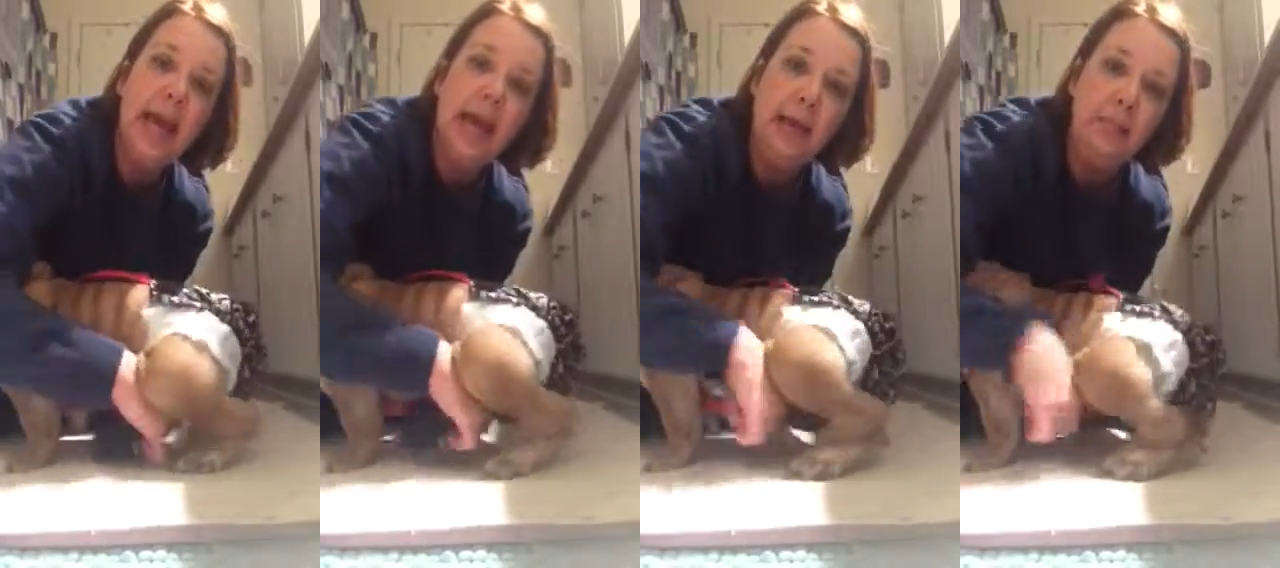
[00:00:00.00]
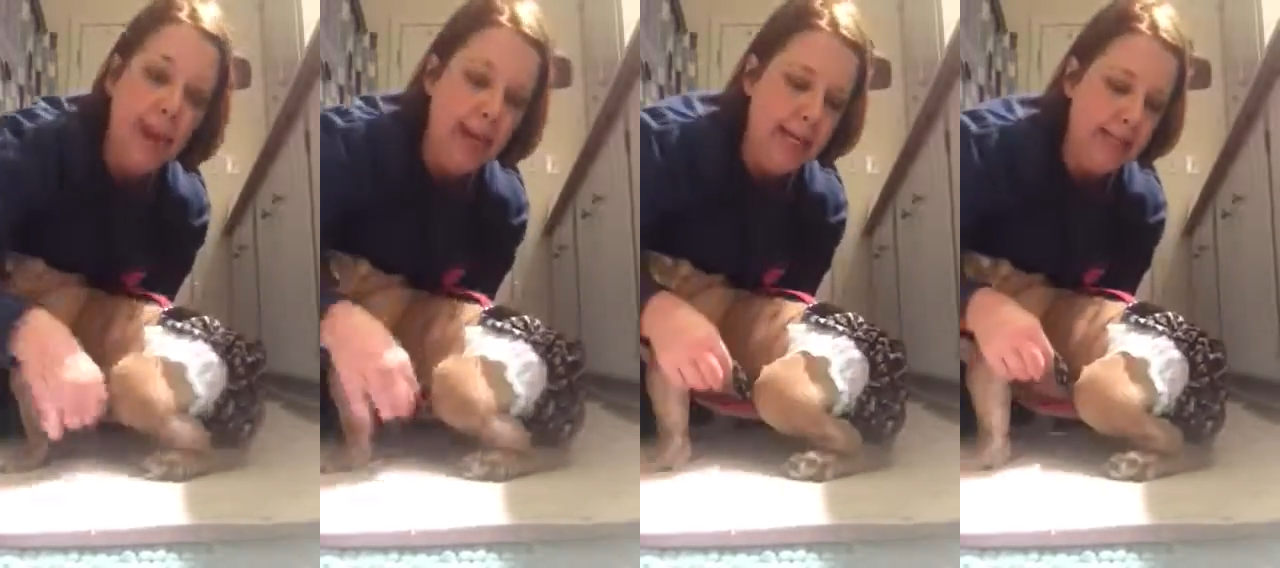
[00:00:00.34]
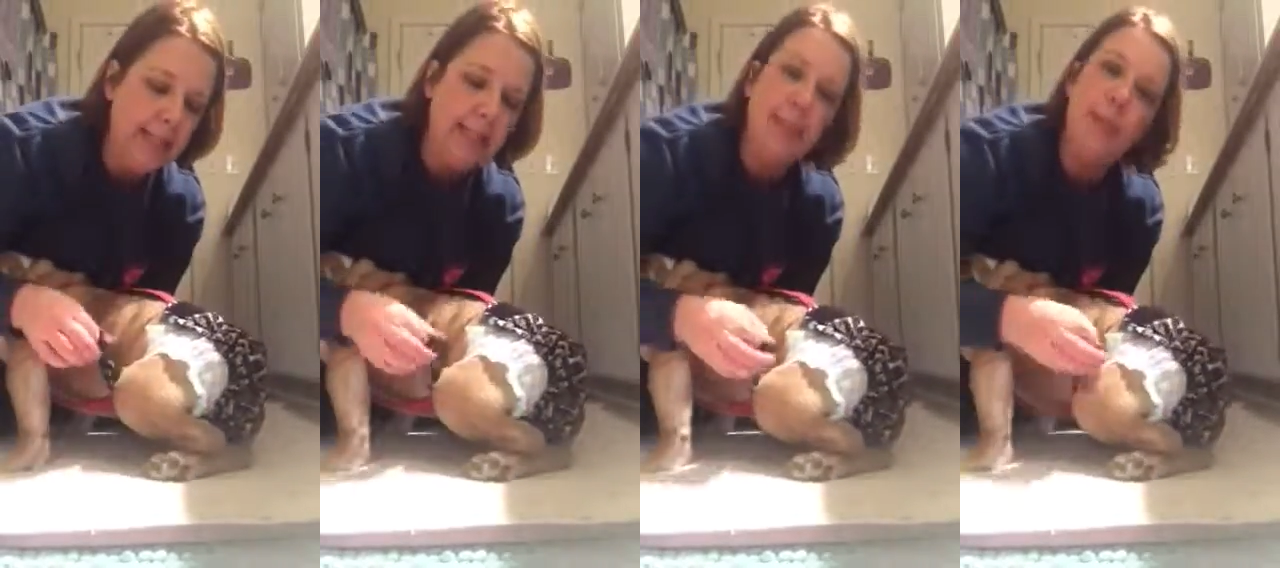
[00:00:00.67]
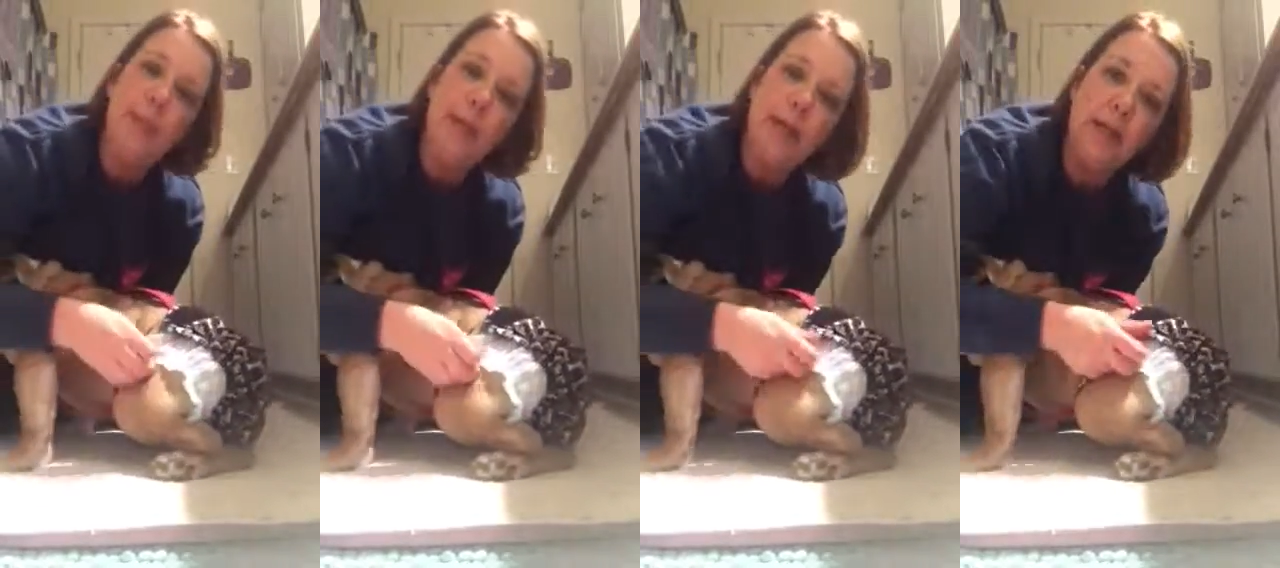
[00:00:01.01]
and pants is
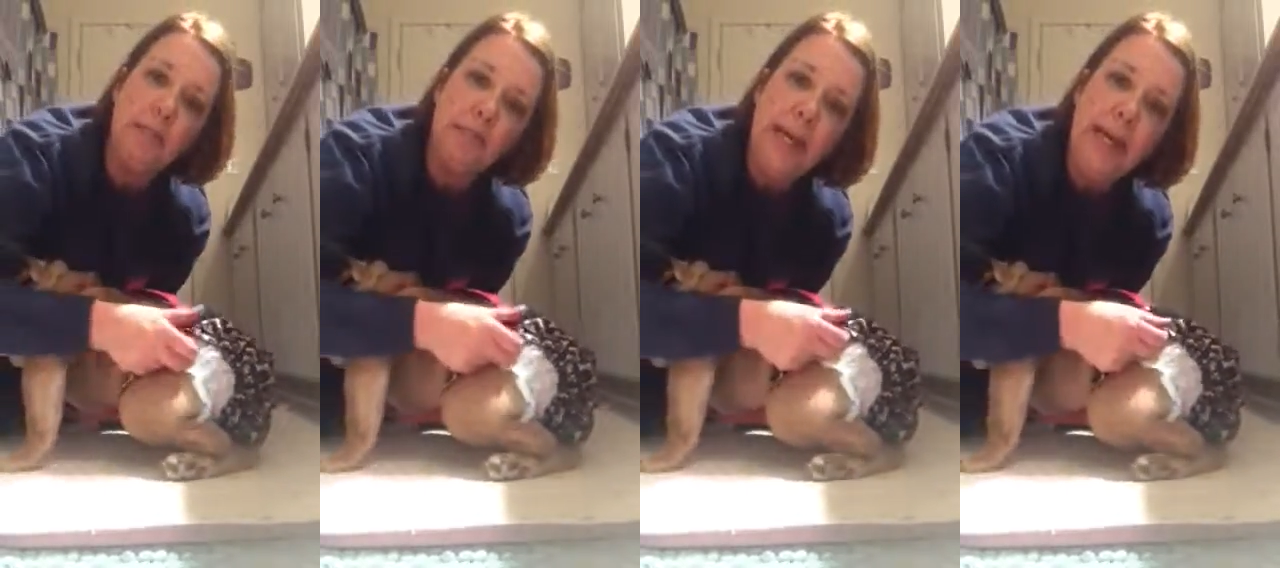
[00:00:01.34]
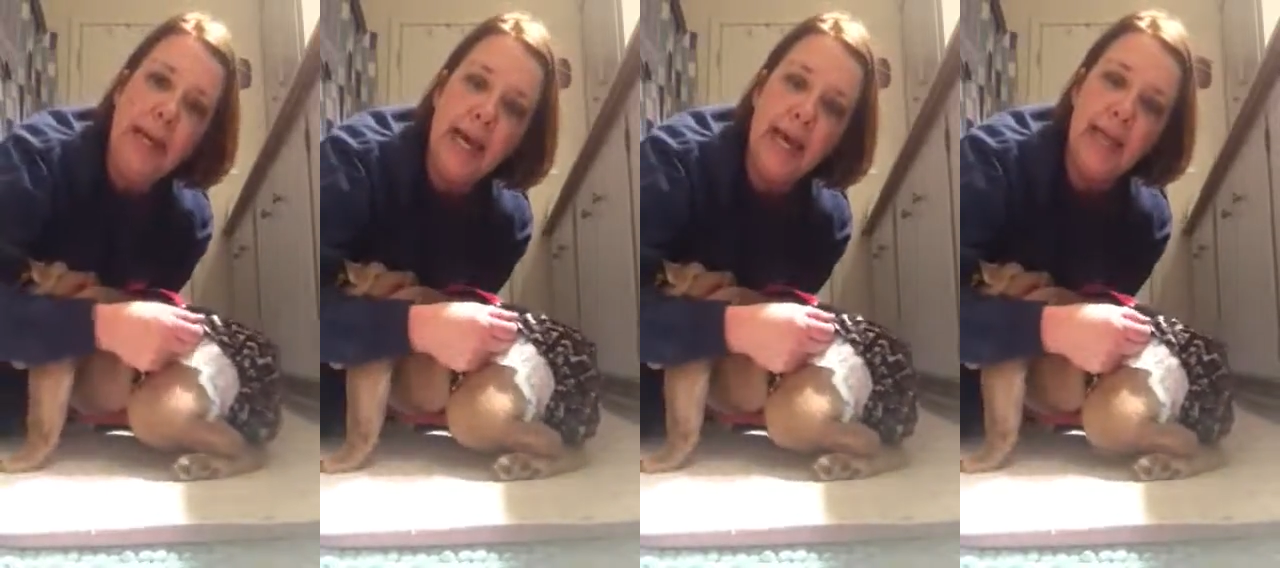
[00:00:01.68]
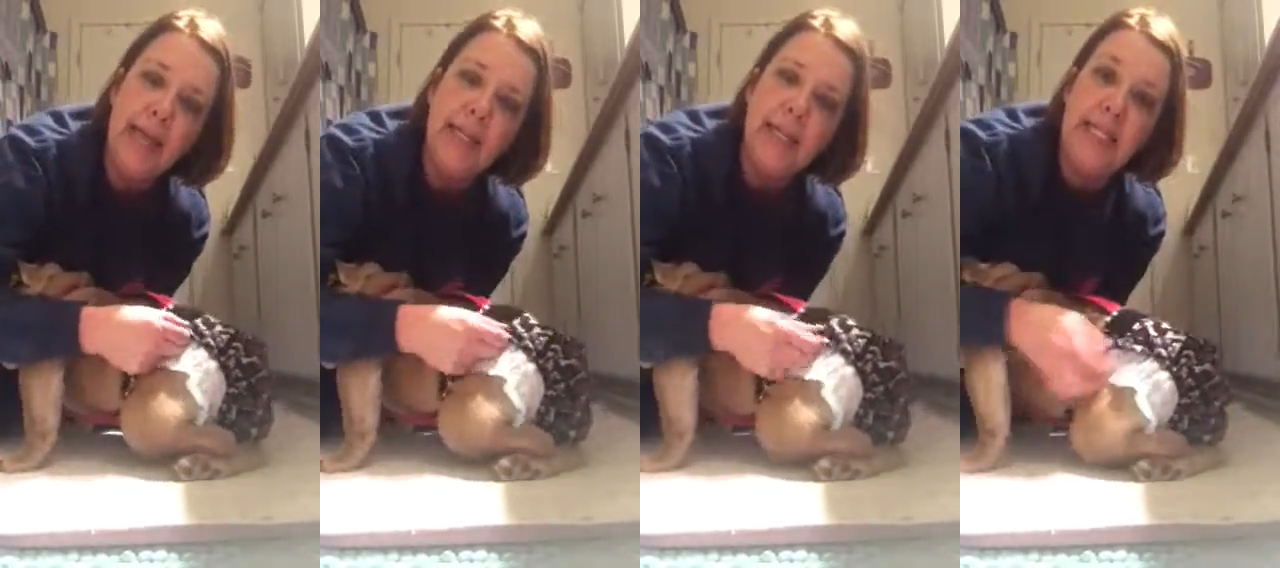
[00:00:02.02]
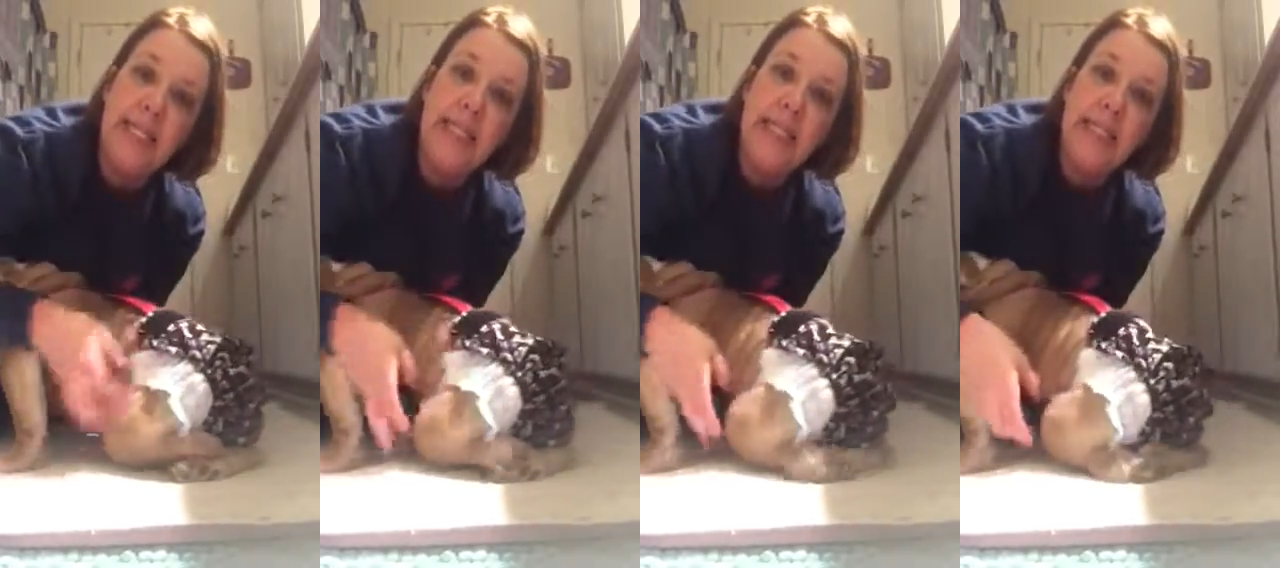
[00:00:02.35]
spelled
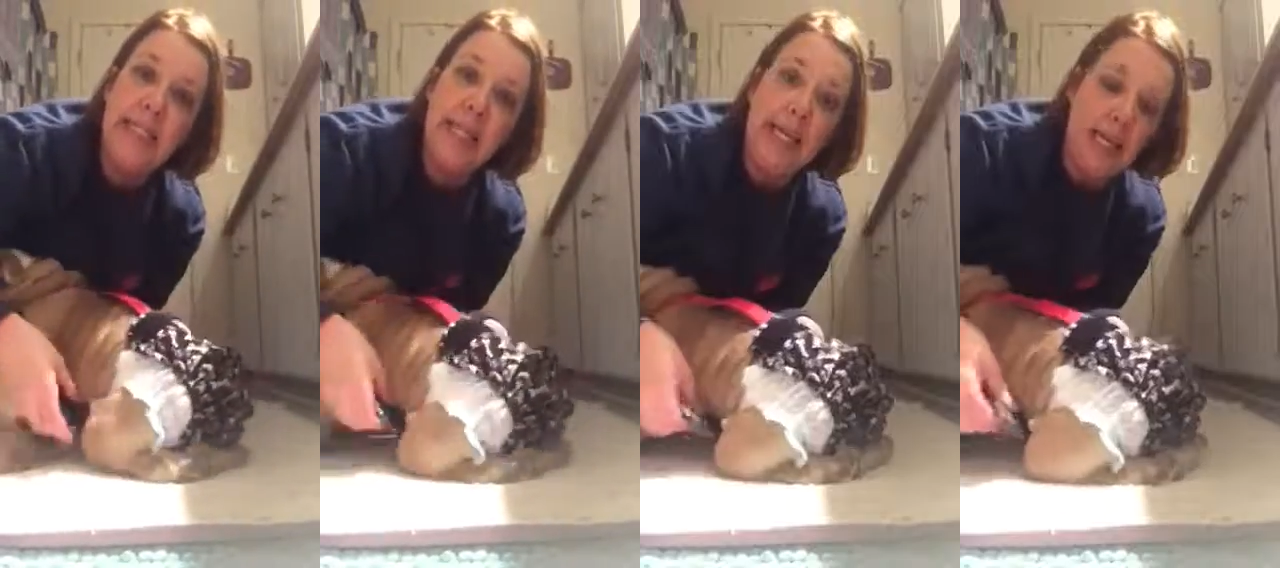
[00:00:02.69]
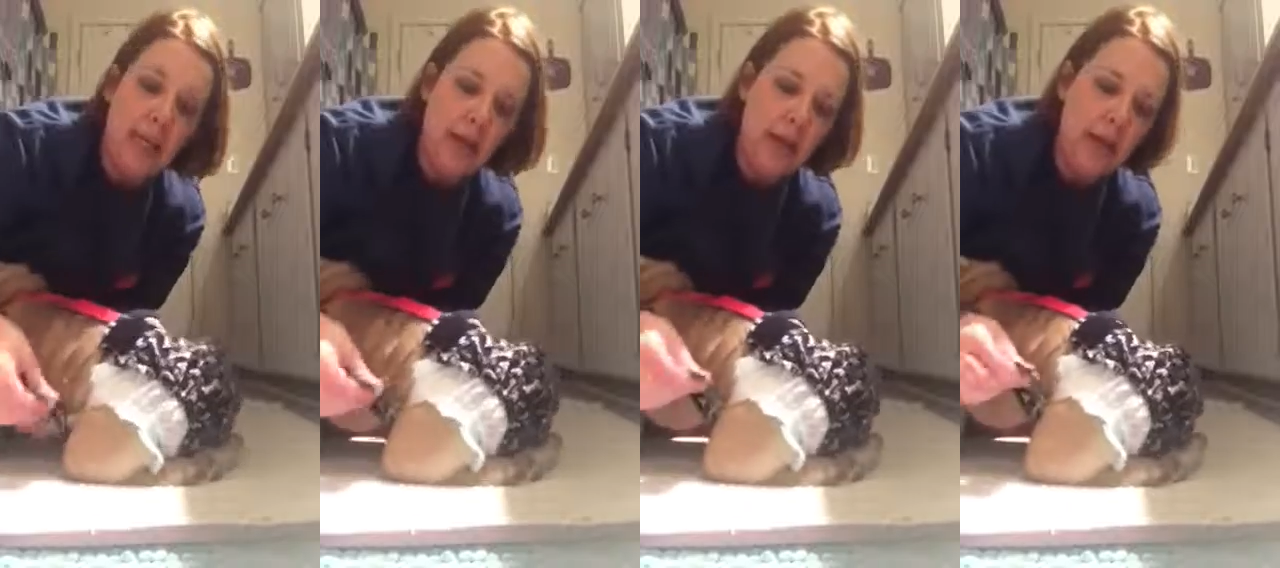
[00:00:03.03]
P-A-N-T-Z.